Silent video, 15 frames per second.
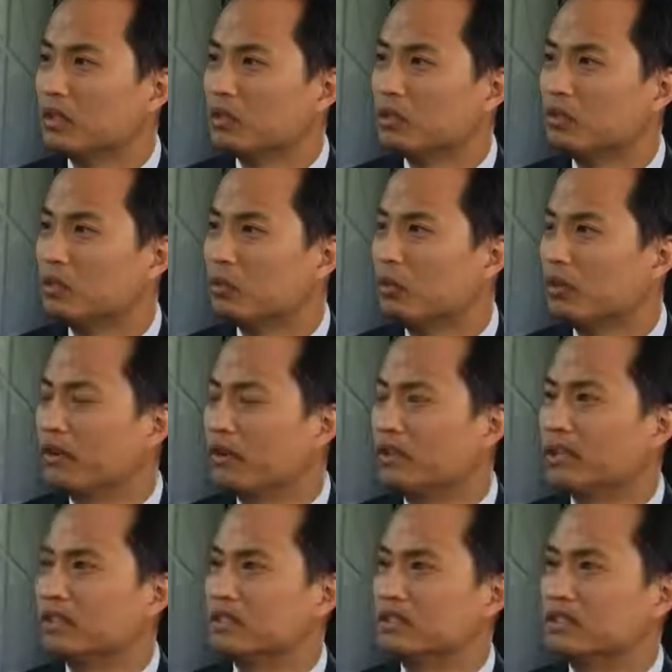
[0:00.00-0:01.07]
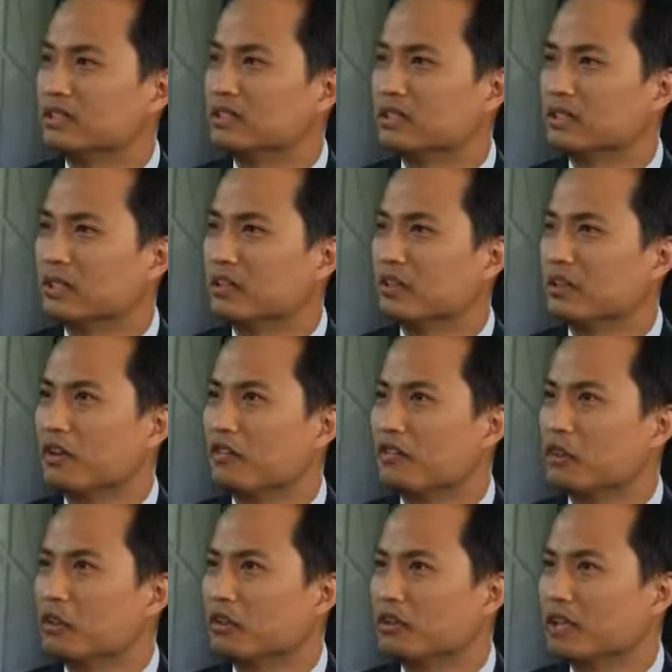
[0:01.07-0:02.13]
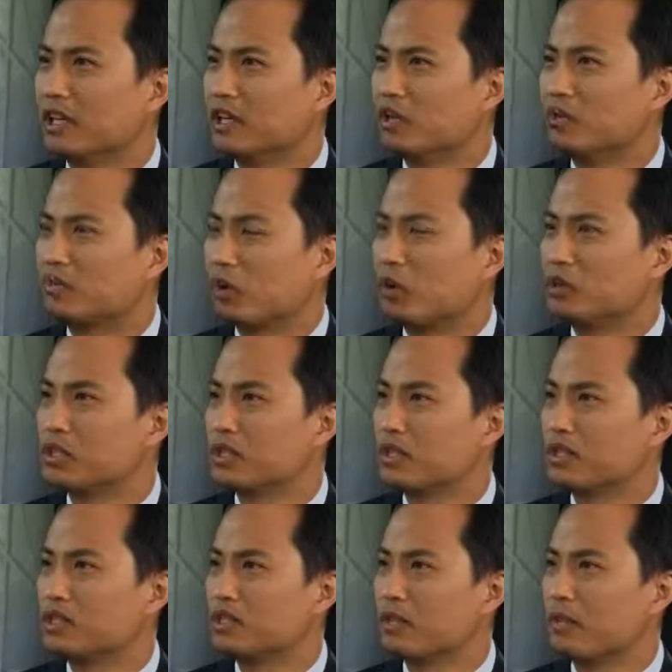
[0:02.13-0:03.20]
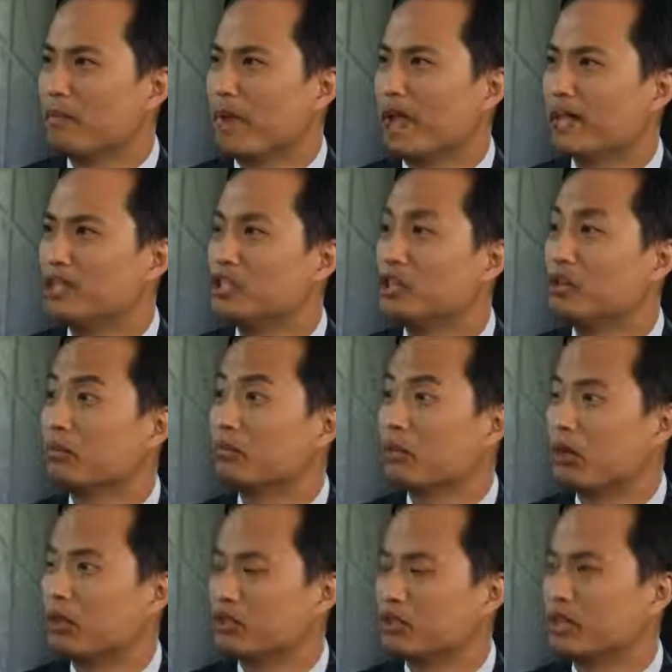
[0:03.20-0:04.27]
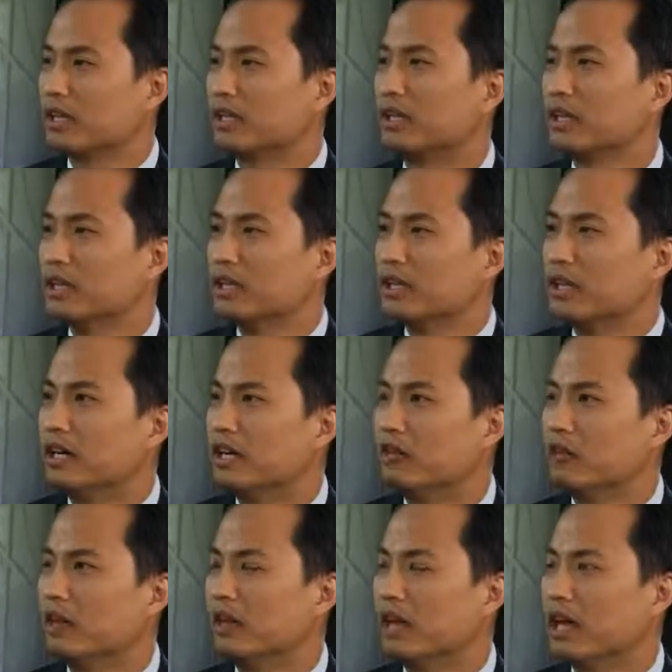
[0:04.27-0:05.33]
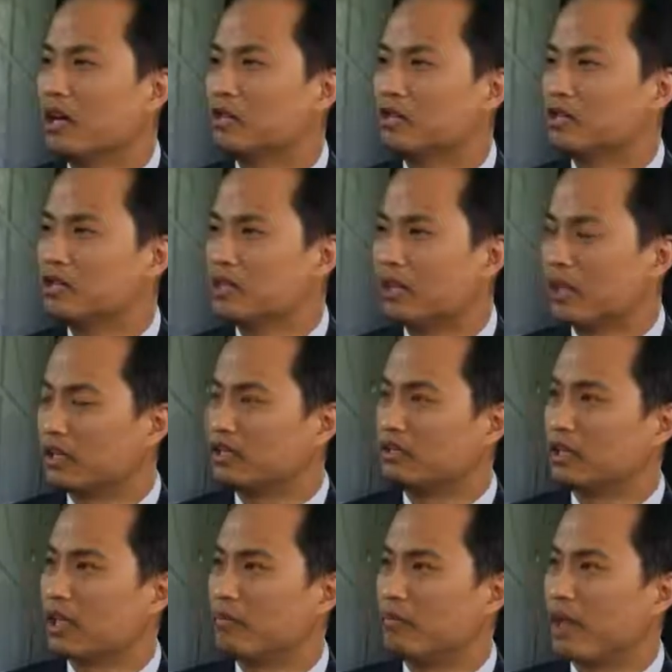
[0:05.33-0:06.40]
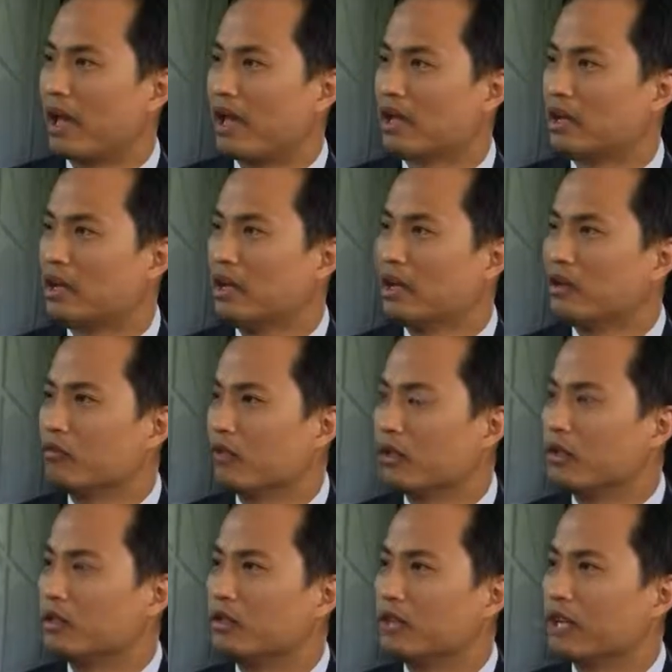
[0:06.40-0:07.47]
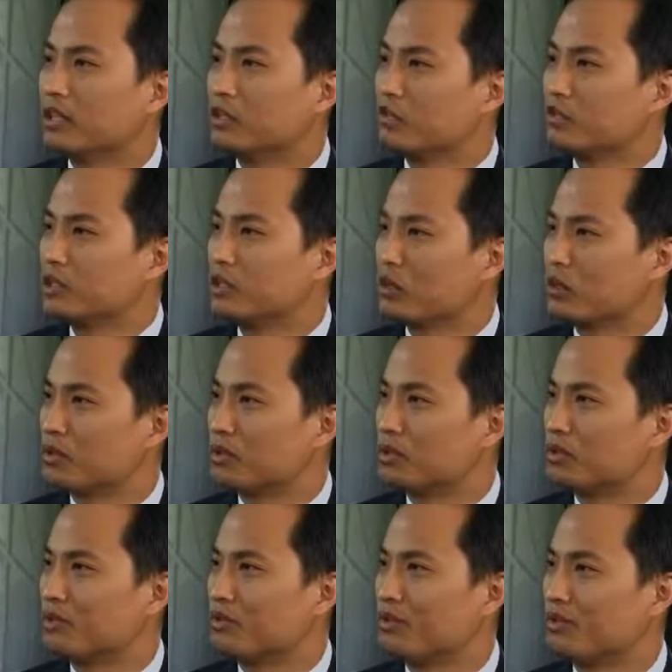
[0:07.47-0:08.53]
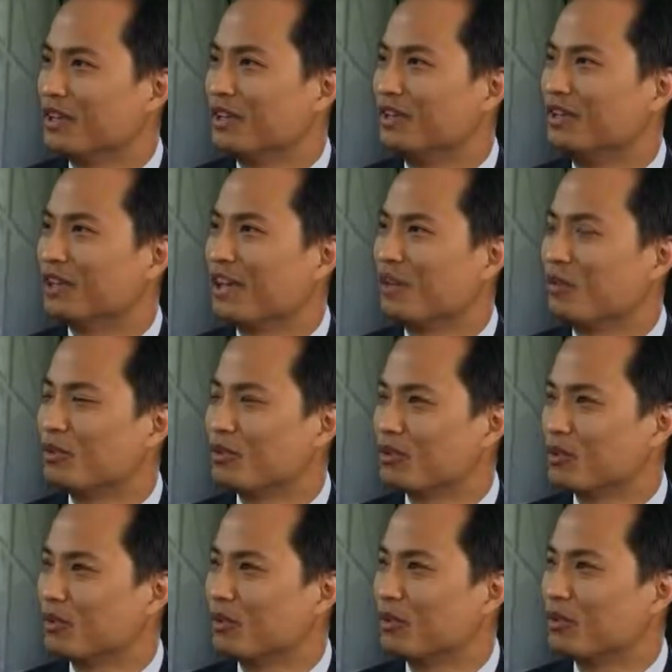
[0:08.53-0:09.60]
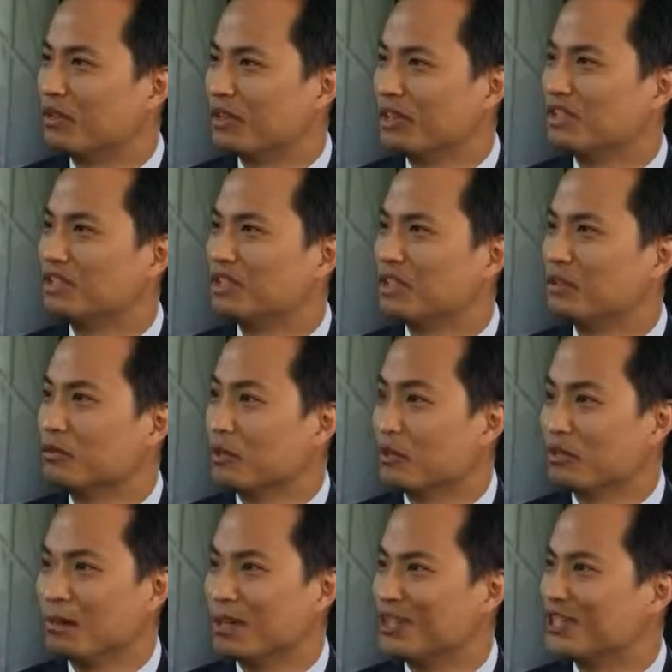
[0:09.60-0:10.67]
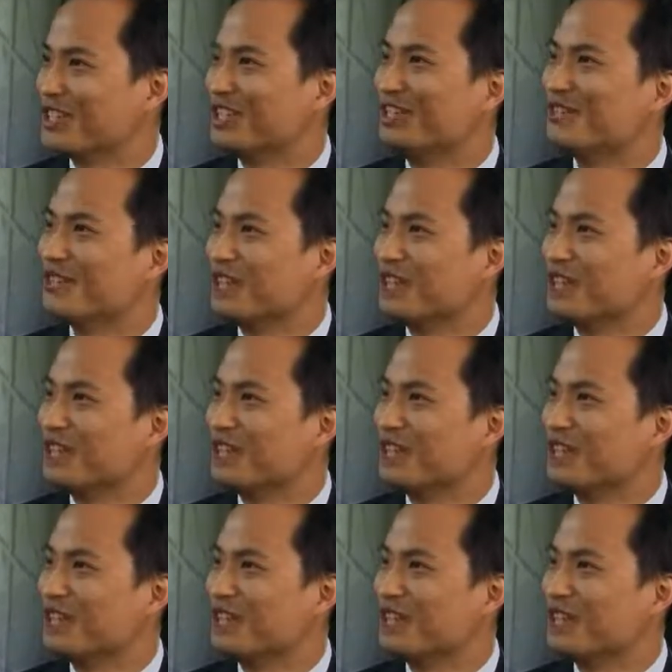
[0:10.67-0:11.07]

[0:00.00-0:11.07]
Well, one of the things is if you look at an approach as managing a project, it allows you to take a step back, re-look at your resources, re-look at some of the things in your budget.